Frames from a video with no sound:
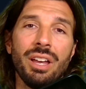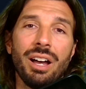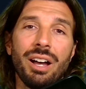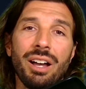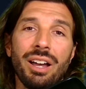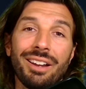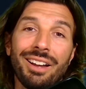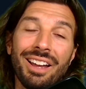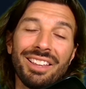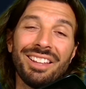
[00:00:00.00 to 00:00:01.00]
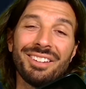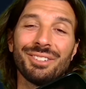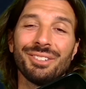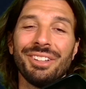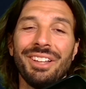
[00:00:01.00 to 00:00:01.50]
uh, at a high
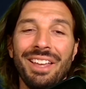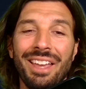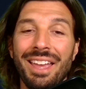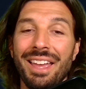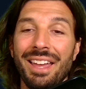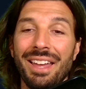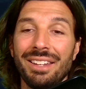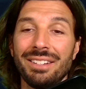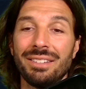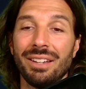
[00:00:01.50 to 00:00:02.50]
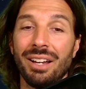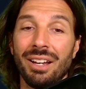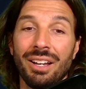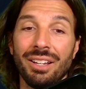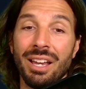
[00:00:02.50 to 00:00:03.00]
level and
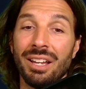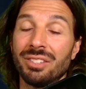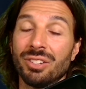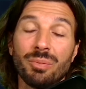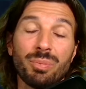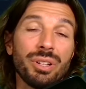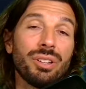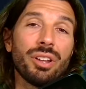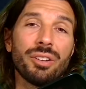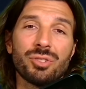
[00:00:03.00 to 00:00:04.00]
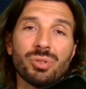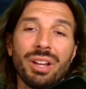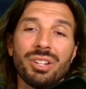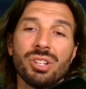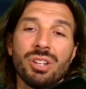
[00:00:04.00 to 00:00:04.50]
uh, yeah, it's going to bring a lot of
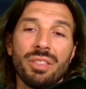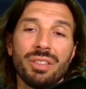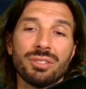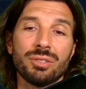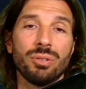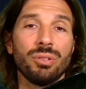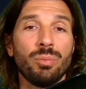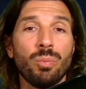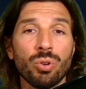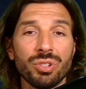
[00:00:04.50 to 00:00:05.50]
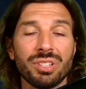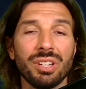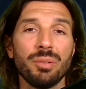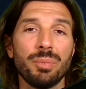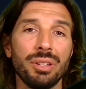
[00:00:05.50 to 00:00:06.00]
traction. I think so. More
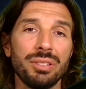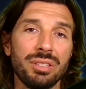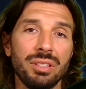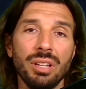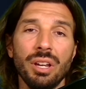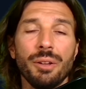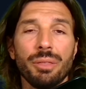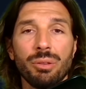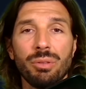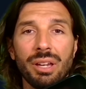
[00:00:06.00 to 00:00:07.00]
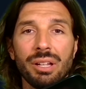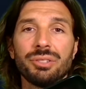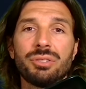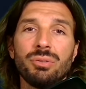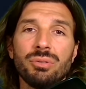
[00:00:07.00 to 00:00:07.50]
scalability through the
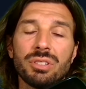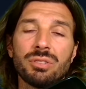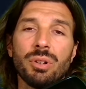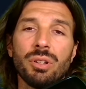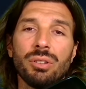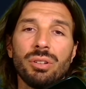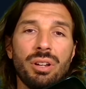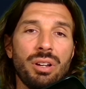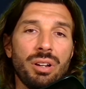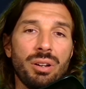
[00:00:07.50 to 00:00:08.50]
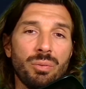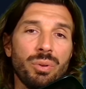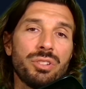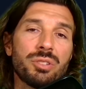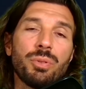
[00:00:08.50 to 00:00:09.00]
L2s as well uh,
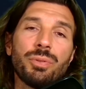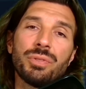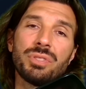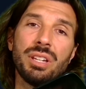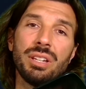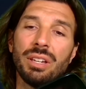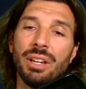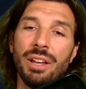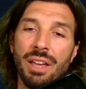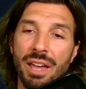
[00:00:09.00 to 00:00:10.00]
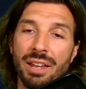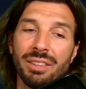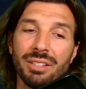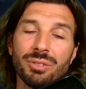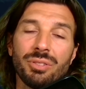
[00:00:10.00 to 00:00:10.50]
with this proof of stake, and I
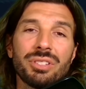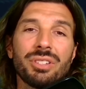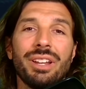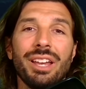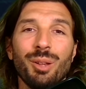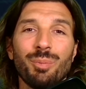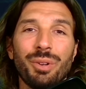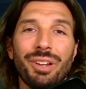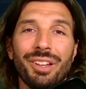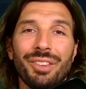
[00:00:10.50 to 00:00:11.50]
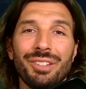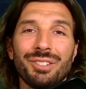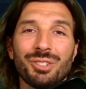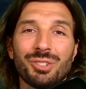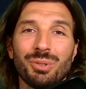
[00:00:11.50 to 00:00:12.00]
think so. This is going to help uh, the
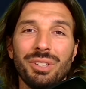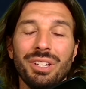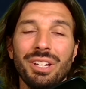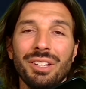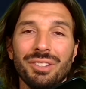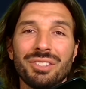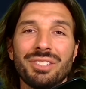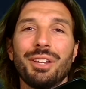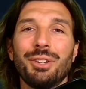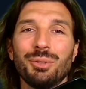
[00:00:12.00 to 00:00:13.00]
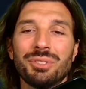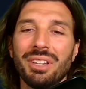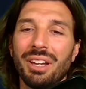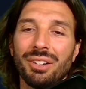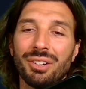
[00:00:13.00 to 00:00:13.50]
industry to set new
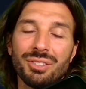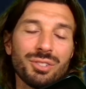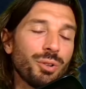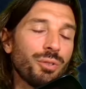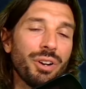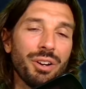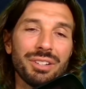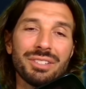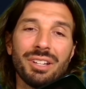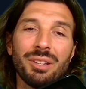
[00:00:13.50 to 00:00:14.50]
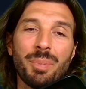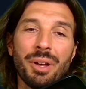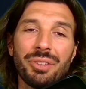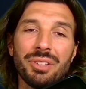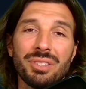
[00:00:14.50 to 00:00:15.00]
standards. So very excited
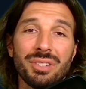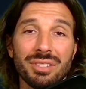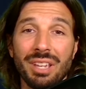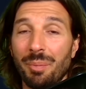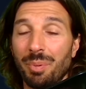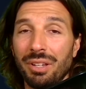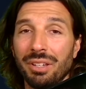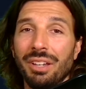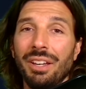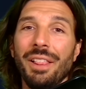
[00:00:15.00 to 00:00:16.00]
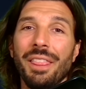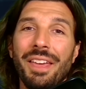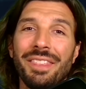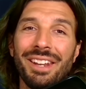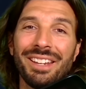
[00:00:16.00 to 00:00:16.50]
about this. This is happening
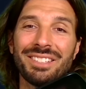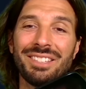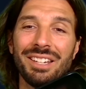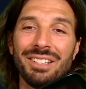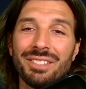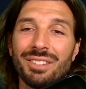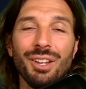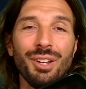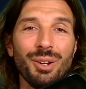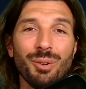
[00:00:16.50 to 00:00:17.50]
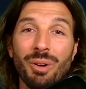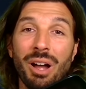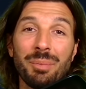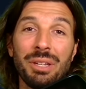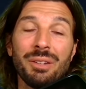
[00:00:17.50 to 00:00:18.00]
in the next days. I
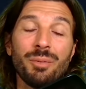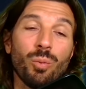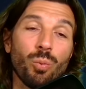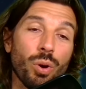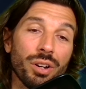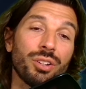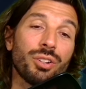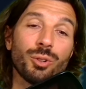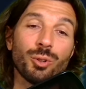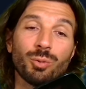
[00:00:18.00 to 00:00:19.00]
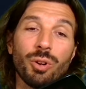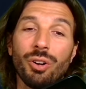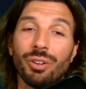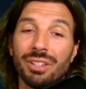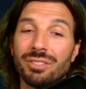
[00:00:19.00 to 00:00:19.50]
mean, what could go
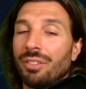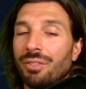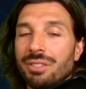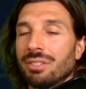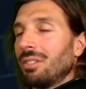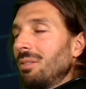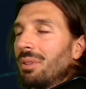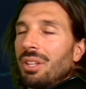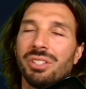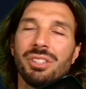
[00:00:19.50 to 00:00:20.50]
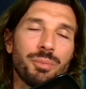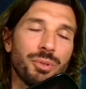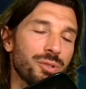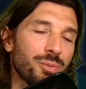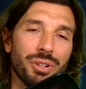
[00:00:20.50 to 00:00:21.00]
wrong is obviously potentially the
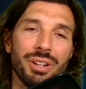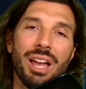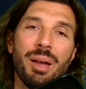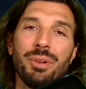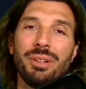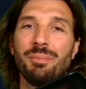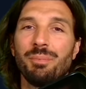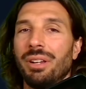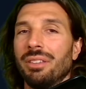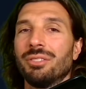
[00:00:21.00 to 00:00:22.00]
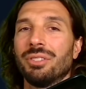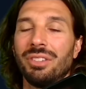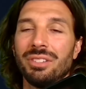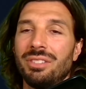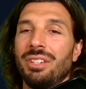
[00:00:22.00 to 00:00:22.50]
merge wouldn't happen, but I think so at
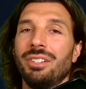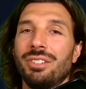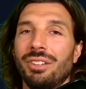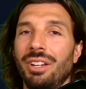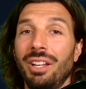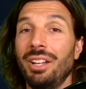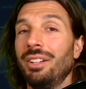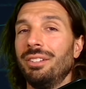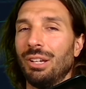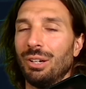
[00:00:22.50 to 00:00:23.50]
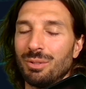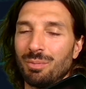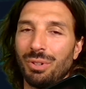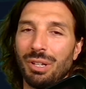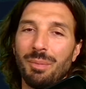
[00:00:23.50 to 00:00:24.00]
this stage, you know, it's
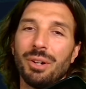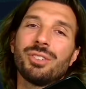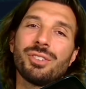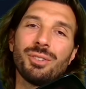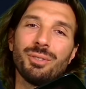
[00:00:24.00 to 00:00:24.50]
pretty much